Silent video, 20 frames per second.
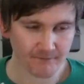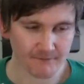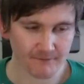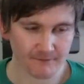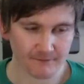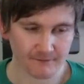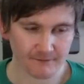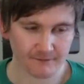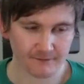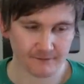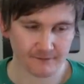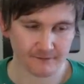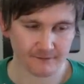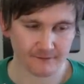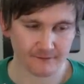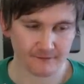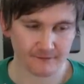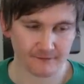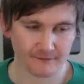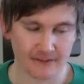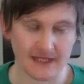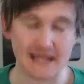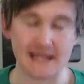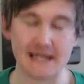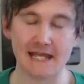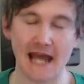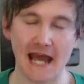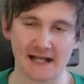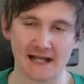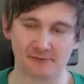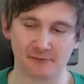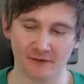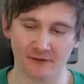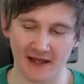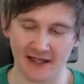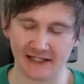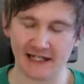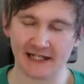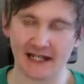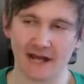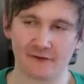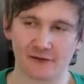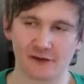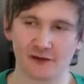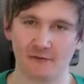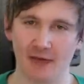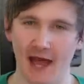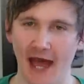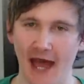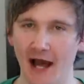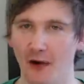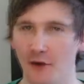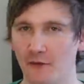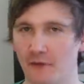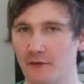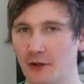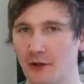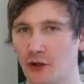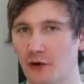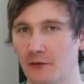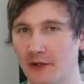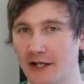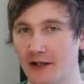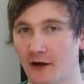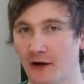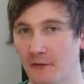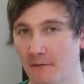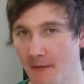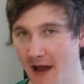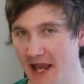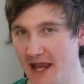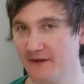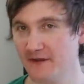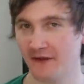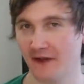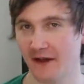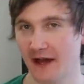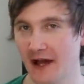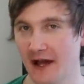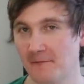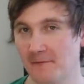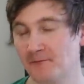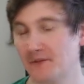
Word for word: that made it Yes, but they did have some help from a company called Mayfair.